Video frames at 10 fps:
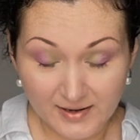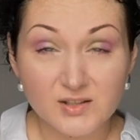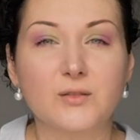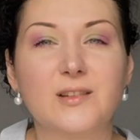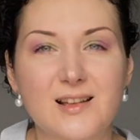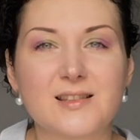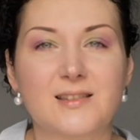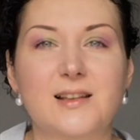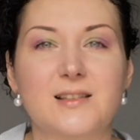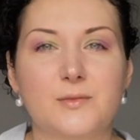So
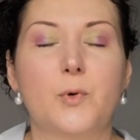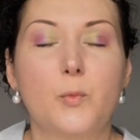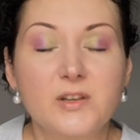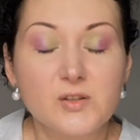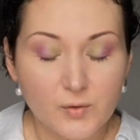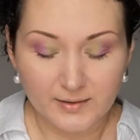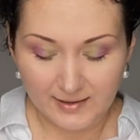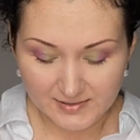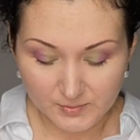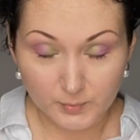that's what we're doing.
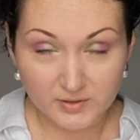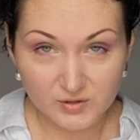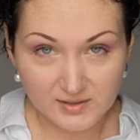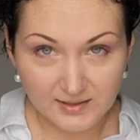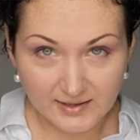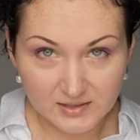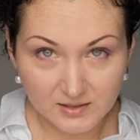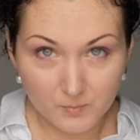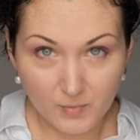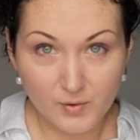Yes, we're just getting
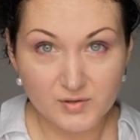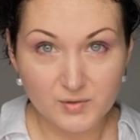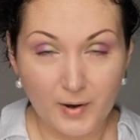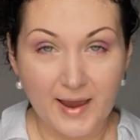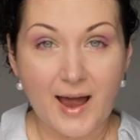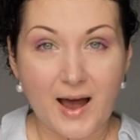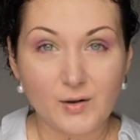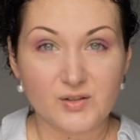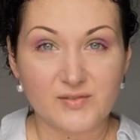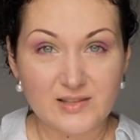the most wear
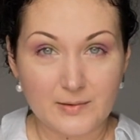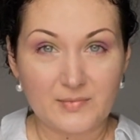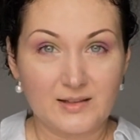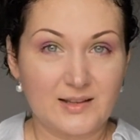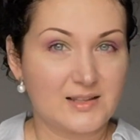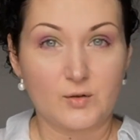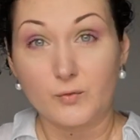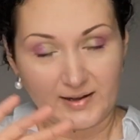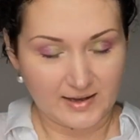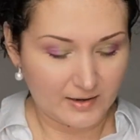out of something that's
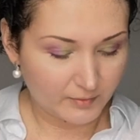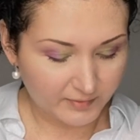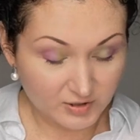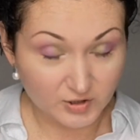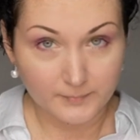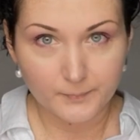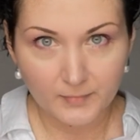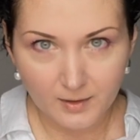already out of fashion.